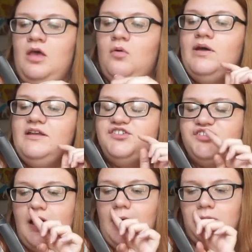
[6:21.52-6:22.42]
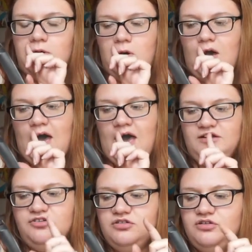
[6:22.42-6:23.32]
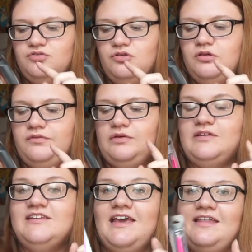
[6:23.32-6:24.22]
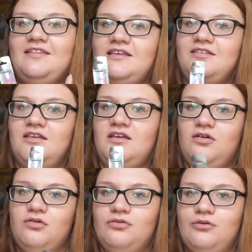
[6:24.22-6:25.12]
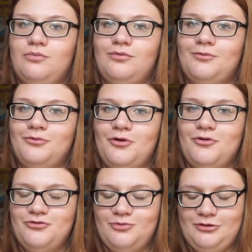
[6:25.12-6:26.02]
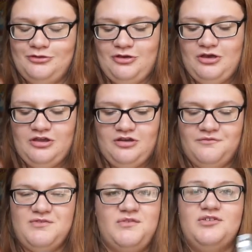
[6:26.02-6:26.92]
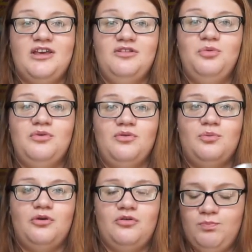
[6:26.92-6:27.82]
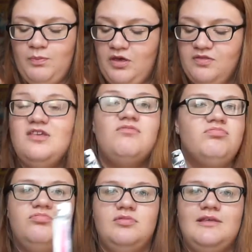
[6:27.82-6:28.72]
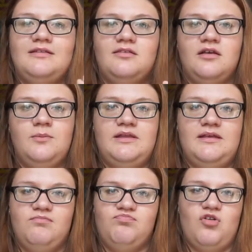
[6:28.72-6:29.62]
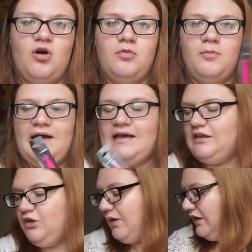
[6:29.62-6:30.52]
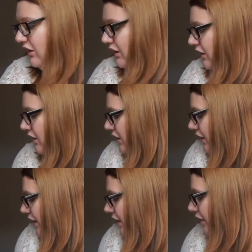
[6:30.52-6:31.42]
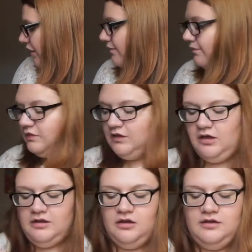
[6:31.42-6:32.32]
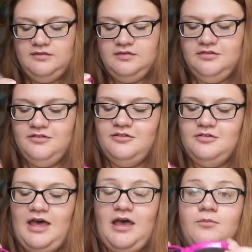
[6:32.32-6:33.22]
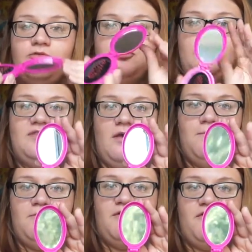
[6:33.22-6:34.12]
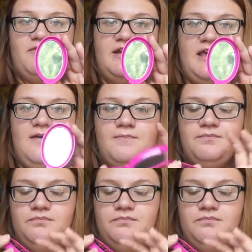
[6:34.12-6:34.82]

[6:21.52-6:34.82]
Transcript: which I'm not actually sure if you can take these in customs. I'm not 100% certain. I've never taken tweezers abroad, but they can stick them in your normal bag anyway. Um, you got a nice little hairbrush with a mirror in it.